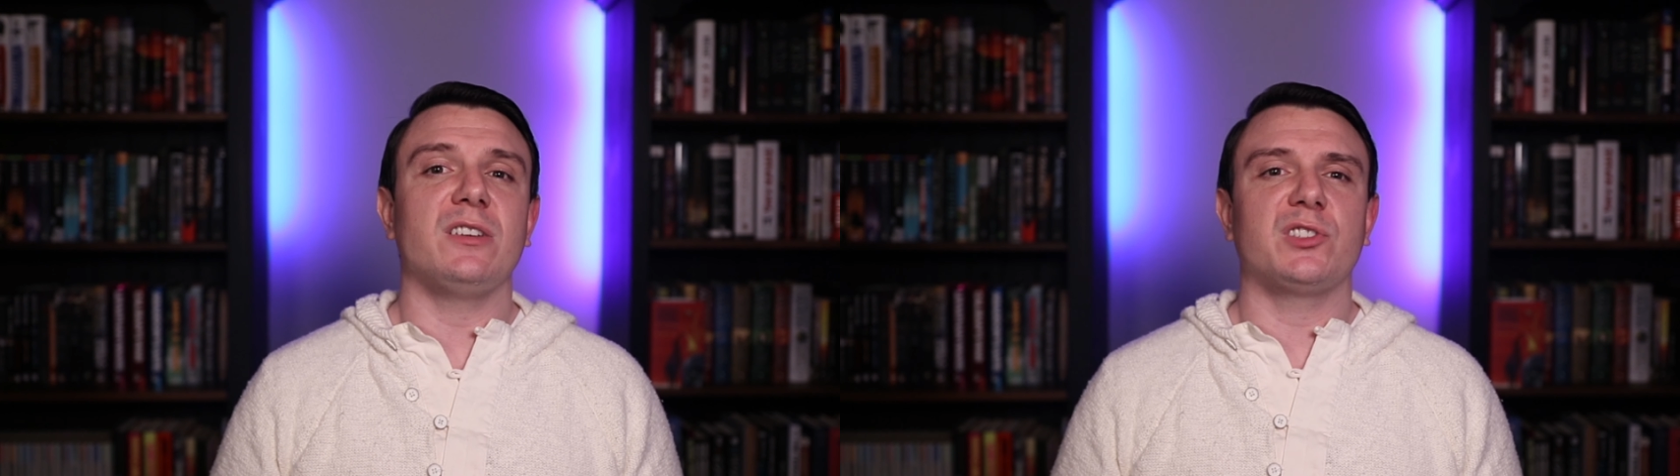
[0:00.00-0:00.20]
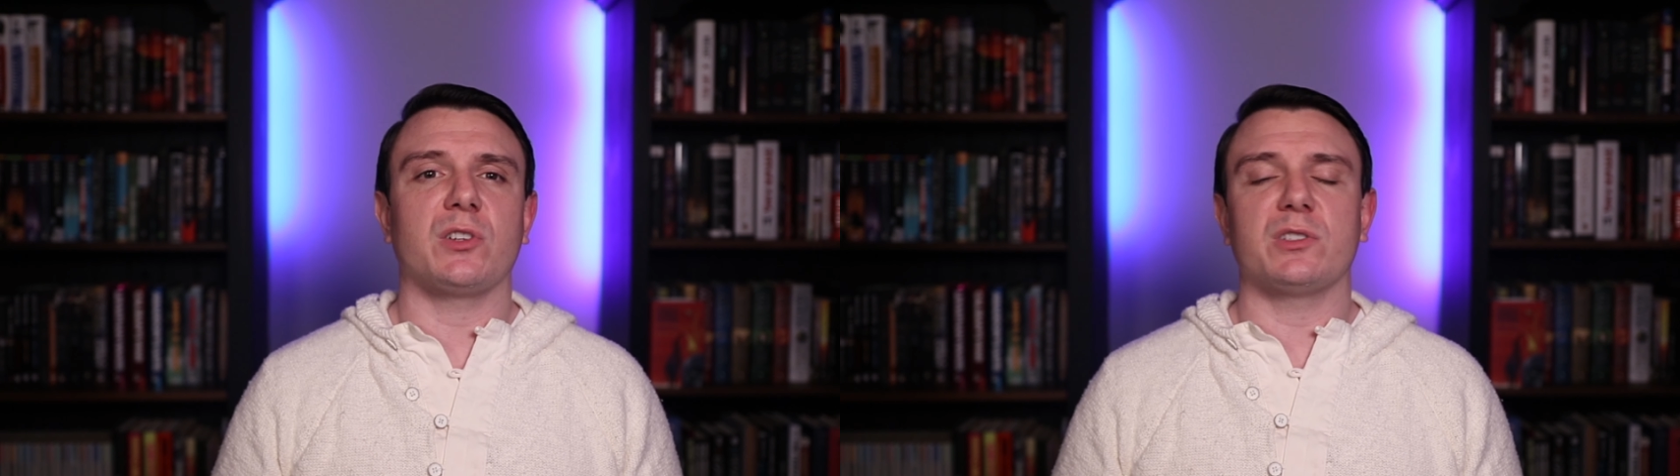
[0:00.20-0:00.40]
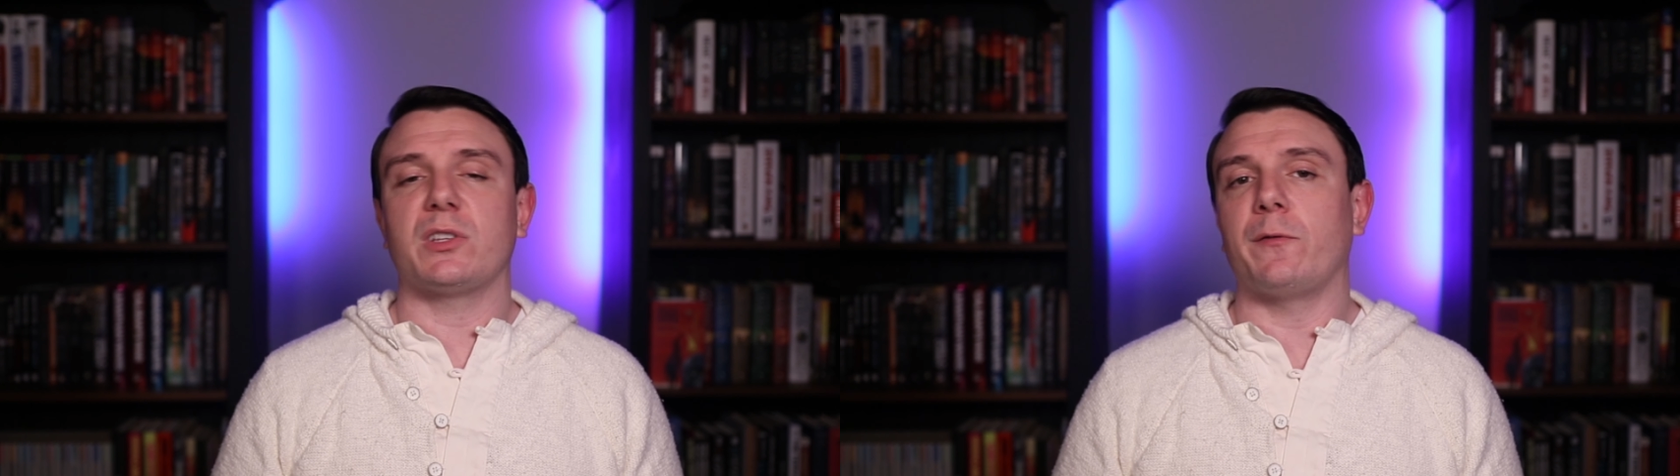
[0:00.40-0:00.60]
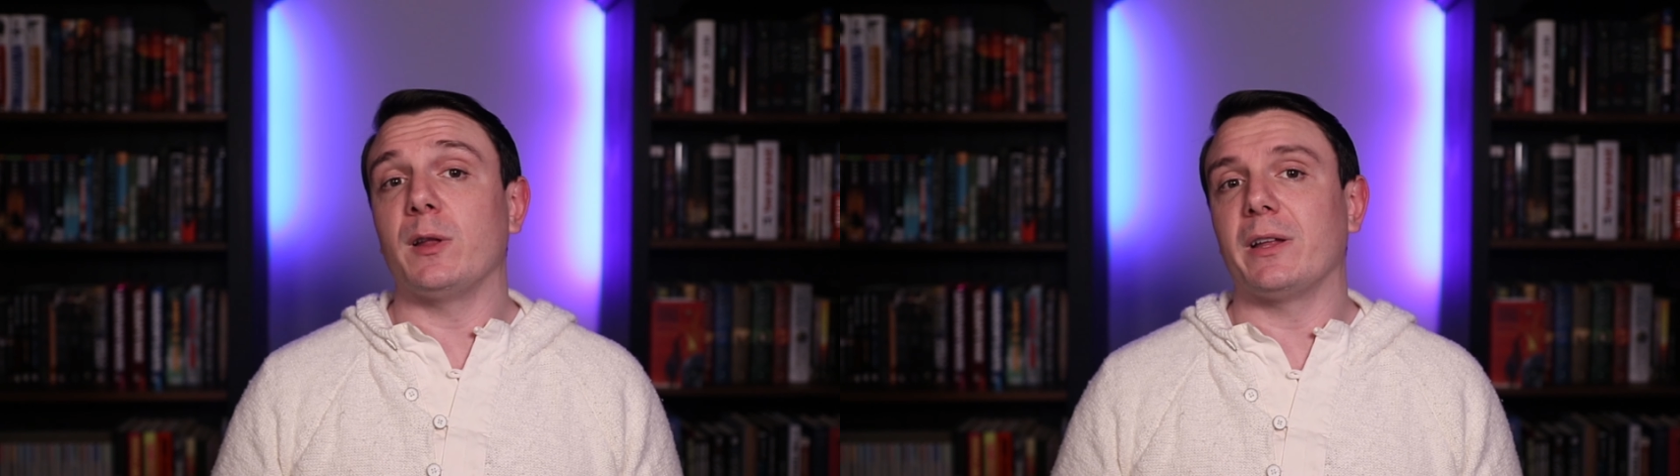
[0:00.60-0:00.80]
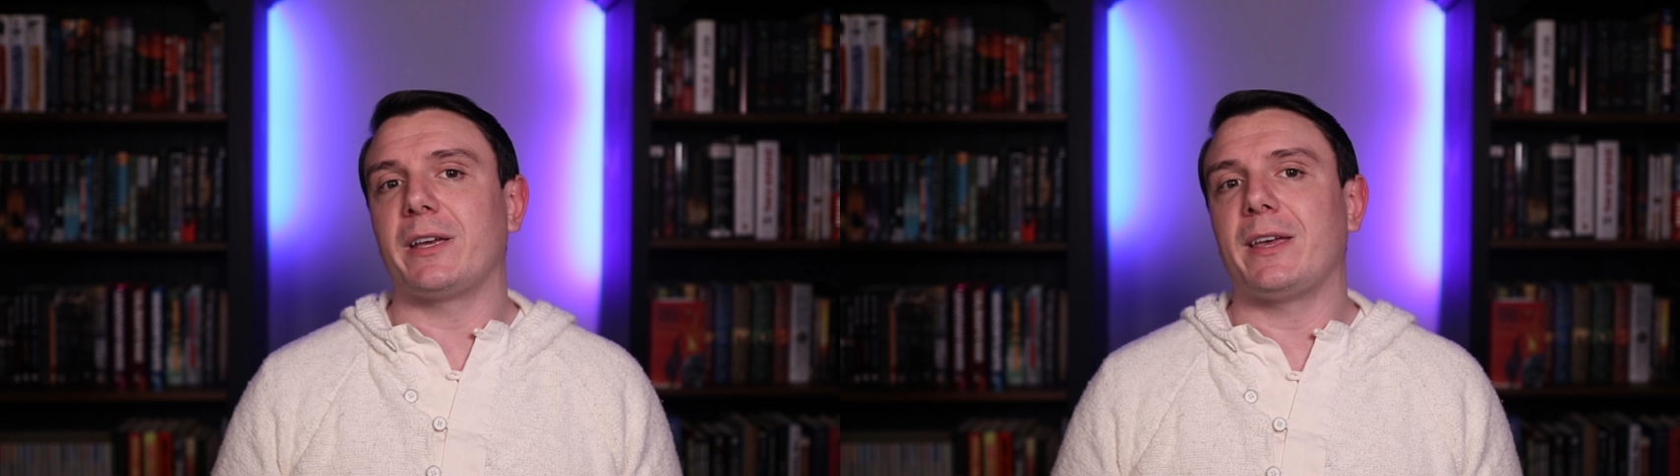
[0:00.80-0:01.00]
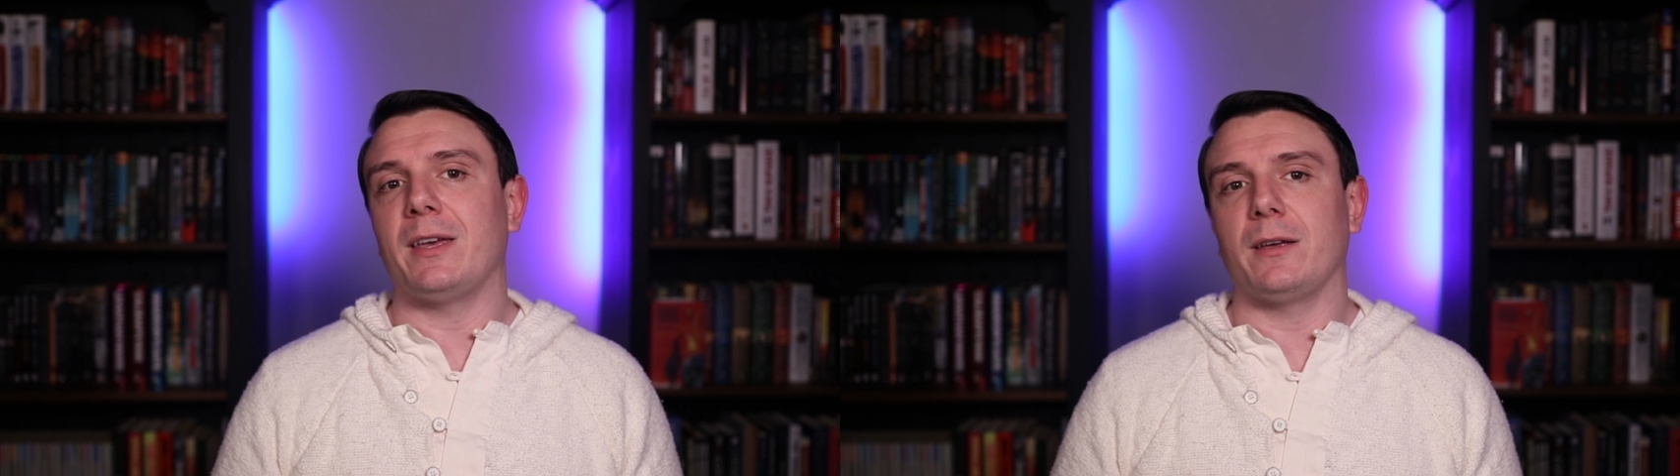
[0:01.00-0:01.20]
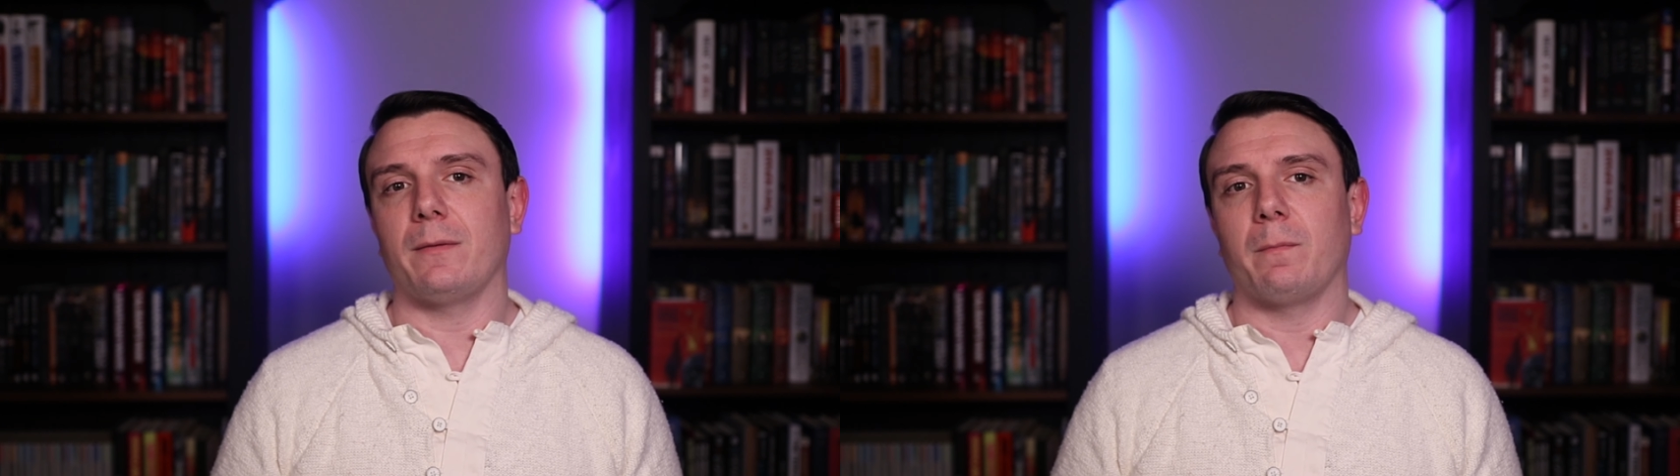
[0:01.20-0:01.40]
starts to feel like King.